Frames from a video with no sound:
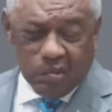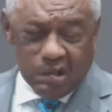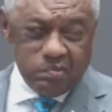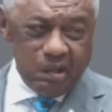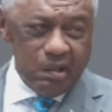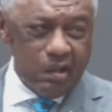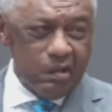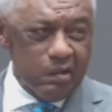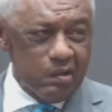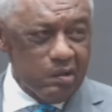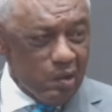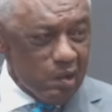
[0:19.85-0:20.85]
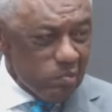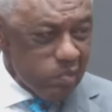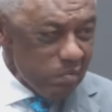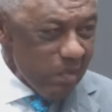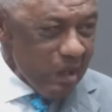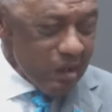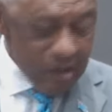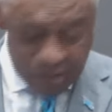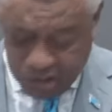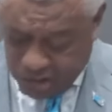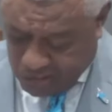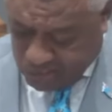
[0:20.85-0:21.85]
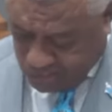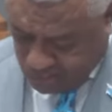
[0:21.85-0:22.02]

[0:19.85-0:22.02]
Honourable Speaker, the Honourable Maharaj,